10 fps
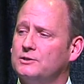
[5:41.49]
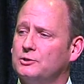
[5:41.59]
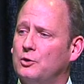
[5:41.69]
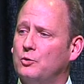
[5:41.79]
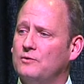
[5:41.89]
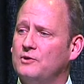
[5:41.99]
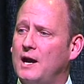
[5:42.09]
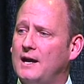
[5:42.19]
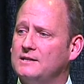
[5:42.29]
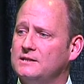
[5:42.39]
So we've
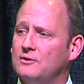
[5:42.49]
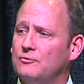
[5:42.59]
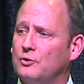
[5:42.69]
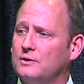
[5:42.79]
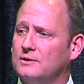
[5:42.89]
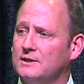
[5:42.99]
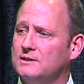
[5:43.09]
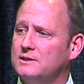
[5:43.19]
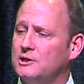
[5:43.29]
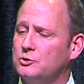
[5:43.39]
got different
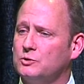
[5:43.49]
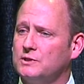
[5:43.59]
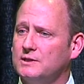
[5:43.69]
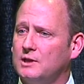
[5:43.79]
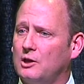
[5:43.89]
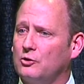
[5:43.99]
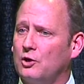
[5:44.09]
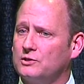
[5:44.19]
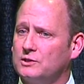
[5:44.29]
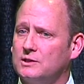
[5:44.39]
constituencies all
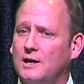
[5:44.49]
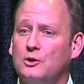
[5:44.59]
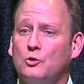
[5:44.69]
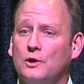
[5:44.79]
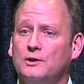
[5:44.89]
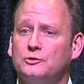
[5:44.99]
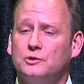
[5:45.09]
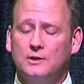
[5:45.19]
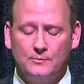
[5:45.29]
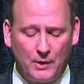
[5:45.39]
across the state who are
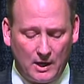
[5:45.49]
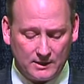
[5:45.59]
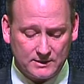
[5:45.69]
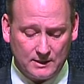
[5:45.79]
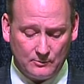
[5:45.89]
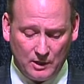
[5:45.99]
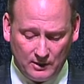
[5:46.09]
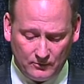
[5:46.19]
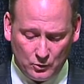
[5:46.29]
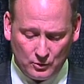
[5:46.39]
interested in policy, and many
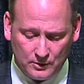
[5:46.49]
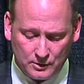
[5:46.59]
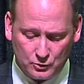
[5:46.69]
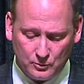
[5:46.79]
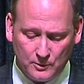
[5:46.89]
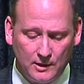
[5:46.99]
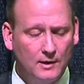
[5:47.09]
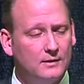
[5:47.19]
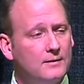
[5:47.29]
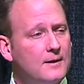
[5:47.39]
of you are in this room today.